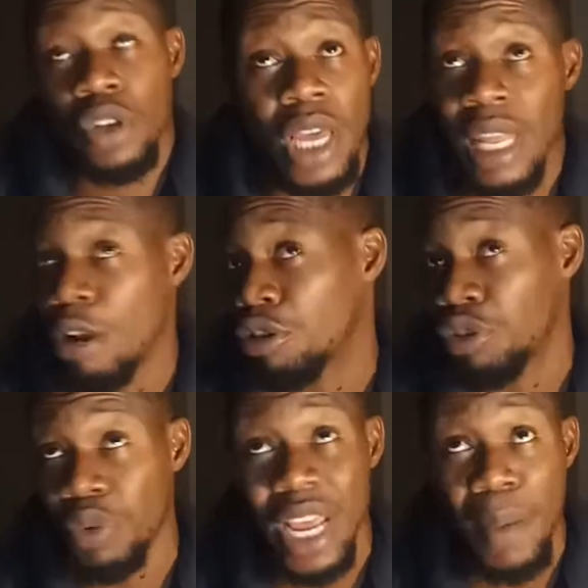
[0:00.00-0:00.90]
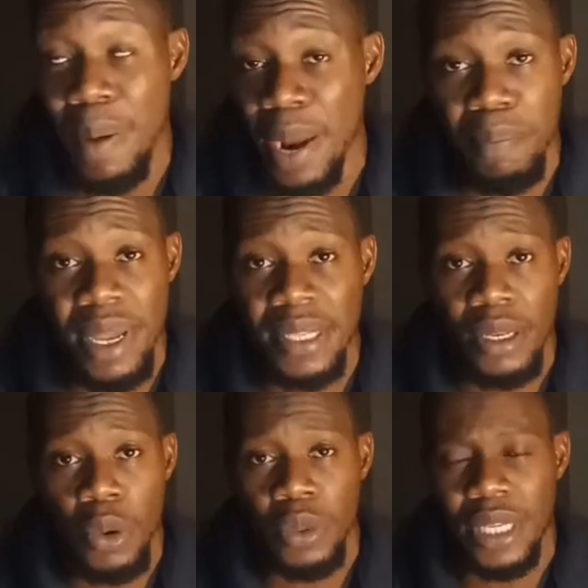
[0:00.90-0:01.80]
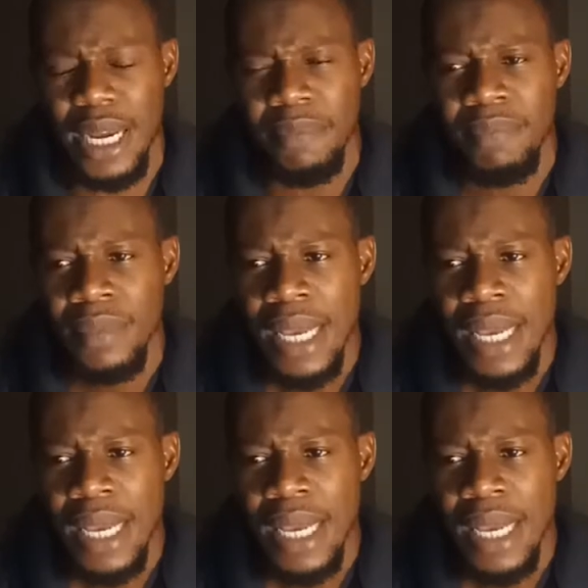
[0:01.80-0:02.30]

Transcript: a luxury apartment and all that,